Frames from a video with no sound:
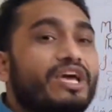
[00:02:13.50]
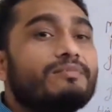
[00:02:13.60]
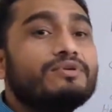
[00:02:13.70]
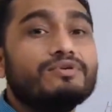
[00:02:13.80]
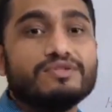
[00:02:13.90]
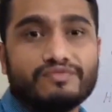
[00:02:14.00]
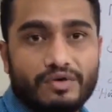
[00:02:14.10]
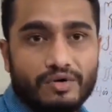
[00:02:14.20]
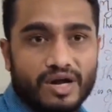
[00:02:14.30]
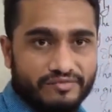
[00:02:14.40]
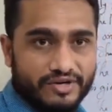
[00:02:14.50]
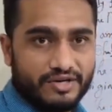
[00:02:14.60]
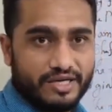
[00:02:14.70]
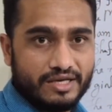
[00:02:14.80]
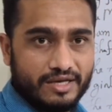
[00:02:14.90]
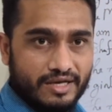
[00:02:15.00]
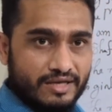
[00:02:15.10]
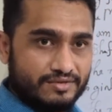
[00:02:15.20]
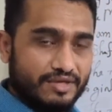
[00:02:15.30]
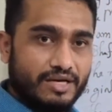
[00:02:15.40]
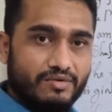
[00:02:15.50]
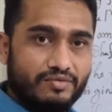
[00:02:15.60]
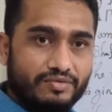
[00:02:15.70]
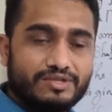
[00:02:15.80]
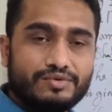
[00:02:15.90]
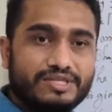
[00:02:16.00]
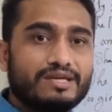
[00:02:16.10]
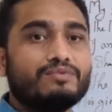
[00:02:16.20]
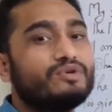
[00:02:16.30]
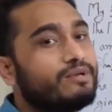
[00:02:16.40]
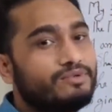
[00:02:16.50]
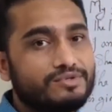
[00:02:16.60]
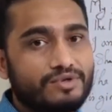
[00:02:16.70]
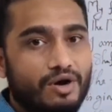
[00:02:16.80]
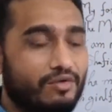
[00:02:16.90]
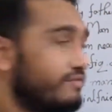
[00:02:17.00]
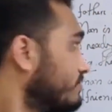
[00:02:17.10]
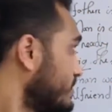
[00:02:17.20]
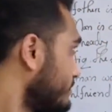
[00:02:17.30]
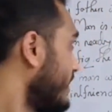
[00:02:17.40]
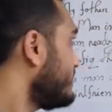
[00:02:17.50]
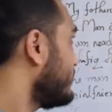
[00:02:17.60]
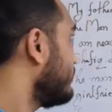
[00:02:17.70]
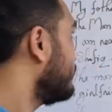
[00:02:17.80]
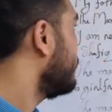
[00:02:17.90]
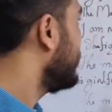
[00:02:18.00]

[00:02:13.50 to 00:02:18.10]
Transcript: we have used for after die. So in our first two example we have used of, but right now